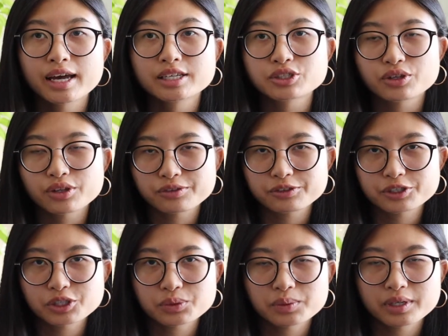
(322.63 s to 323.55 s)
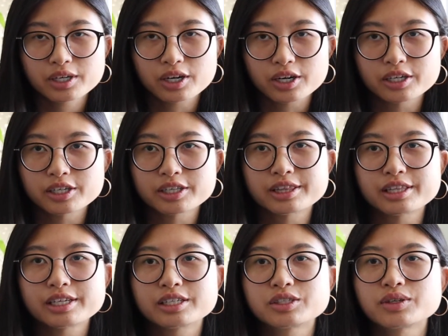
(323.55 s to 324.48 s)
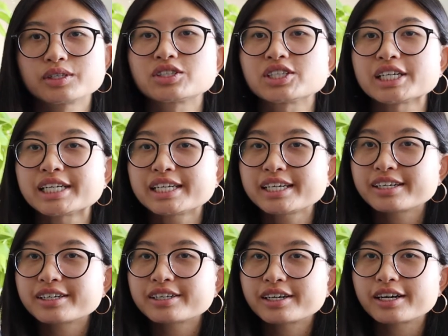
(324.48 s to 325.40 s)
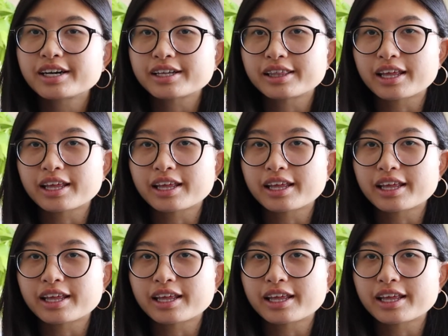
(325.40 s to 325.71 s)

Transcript: So the first one are these ones right here.